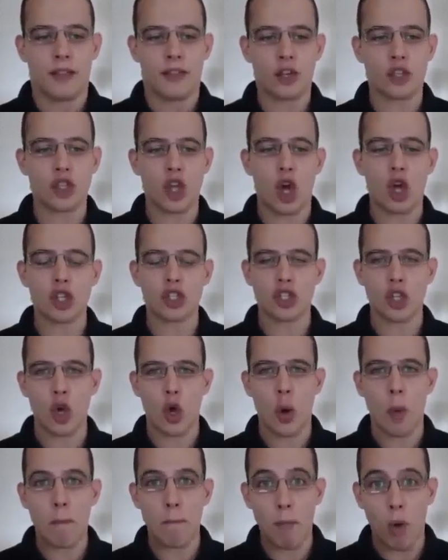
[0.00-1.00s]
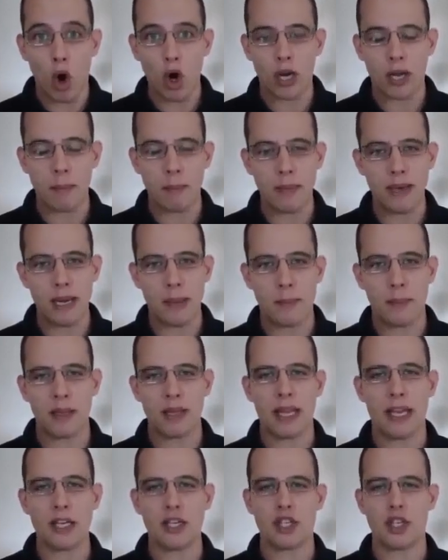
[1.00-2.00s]
There's also market
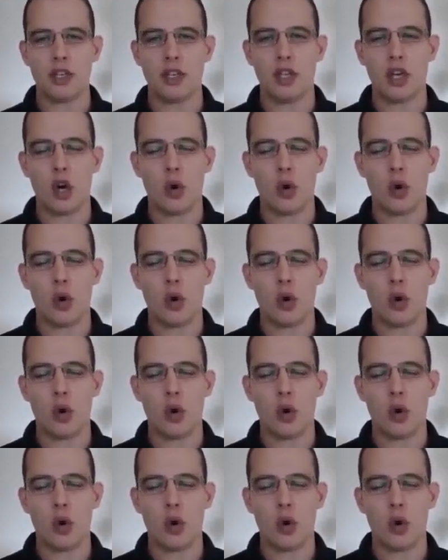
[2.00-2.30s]
manipulation.